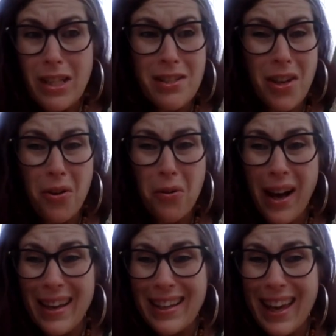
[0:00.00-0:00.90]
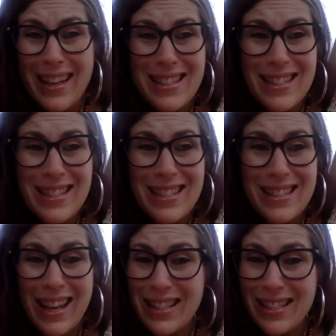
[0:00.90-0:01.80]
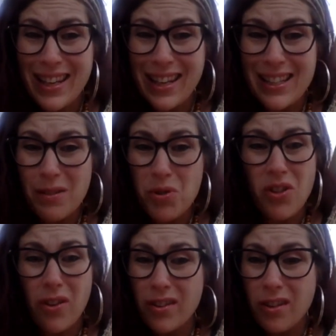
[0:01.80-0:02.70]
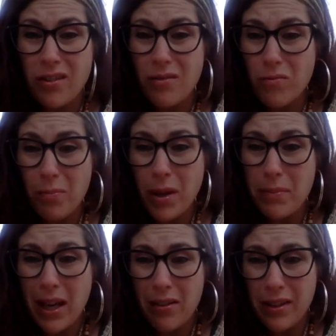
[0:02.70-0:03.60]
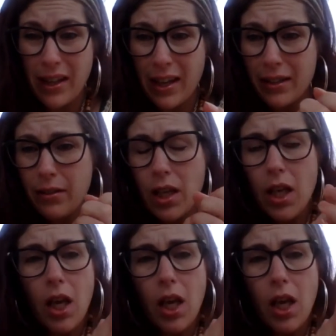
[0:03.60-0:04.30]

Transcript: So I guess that's it because I'm starting to run my mouth again.